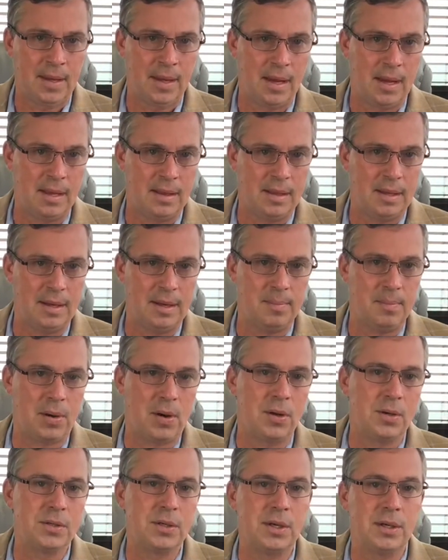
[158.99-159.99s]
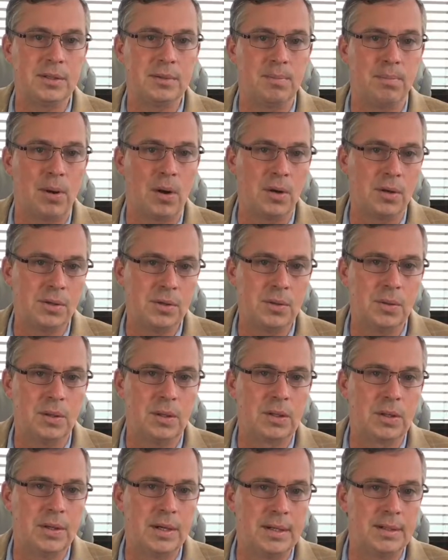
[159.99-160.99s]
and the person is burnt to
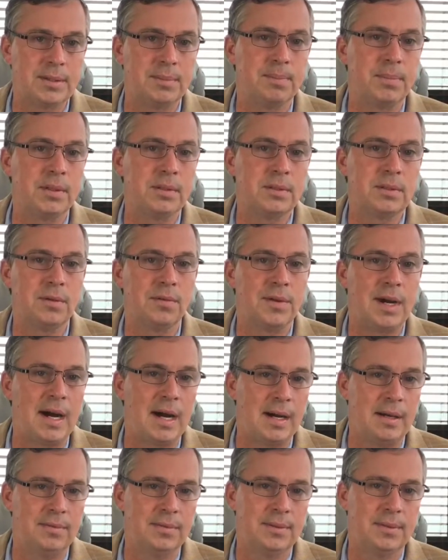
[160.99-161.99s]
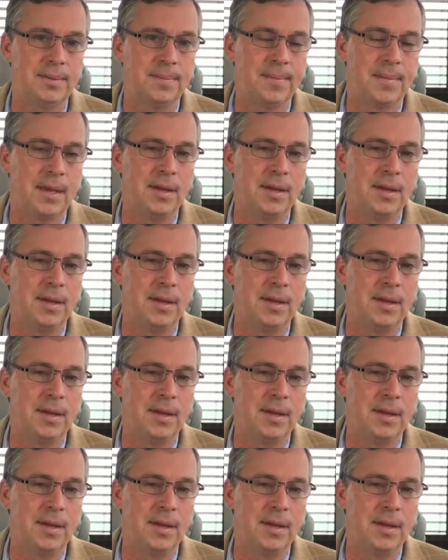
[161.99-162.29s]
a crisp but survives.